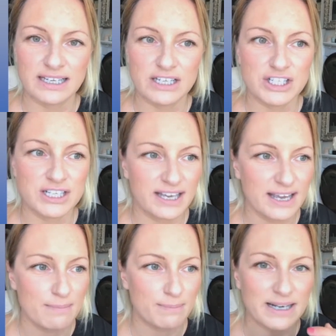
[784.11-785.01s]
And she
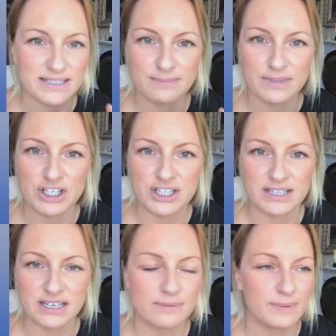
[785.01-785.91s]
came back to me and she
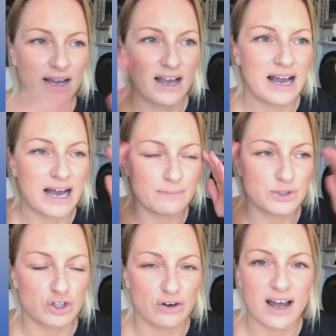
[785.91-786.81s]
said, I'm
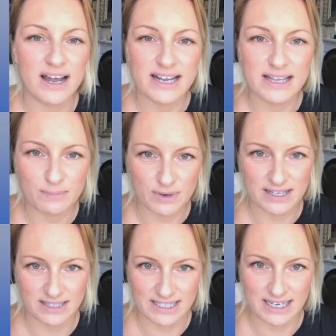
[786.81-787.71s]
trying the
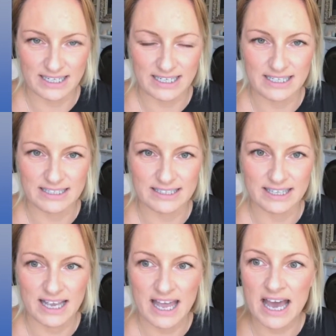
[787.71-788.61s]
breathing techniques
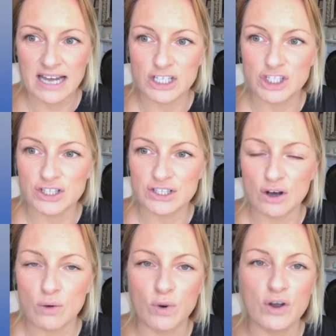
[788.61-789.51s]
and it's just
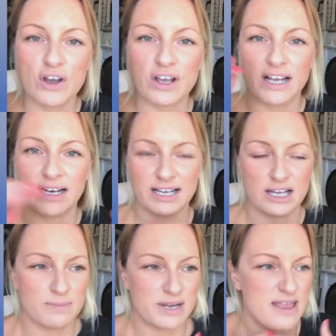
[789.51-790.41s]
not working. Like, I'll
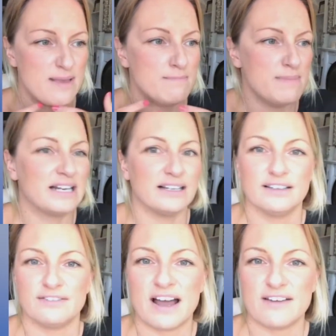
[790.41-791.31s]
be in the middle
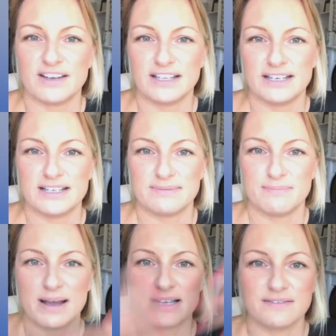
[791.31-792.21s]
of having this
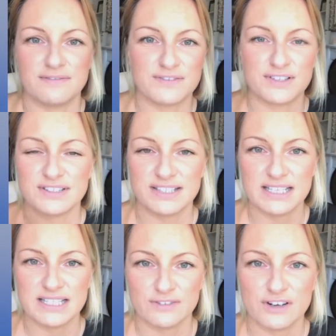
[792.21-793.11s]
massive sort of
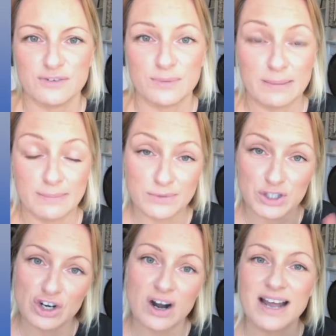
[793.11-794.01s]
sense of overwhelm. I'm
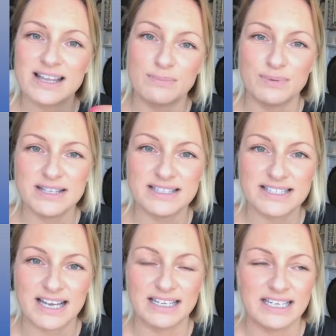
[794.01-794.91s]
trying the breathing
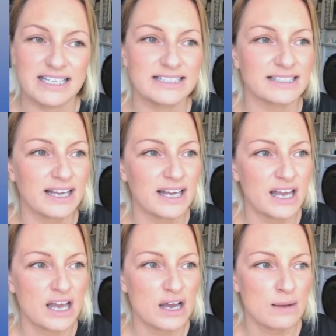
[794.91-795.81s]
techniques,
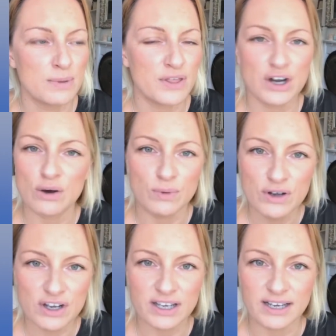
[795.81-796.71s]
but they're not
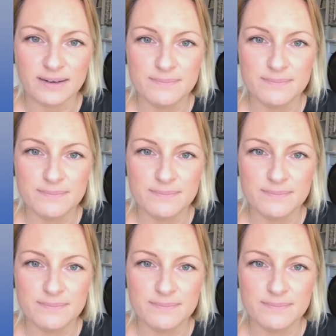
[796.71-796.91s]
working.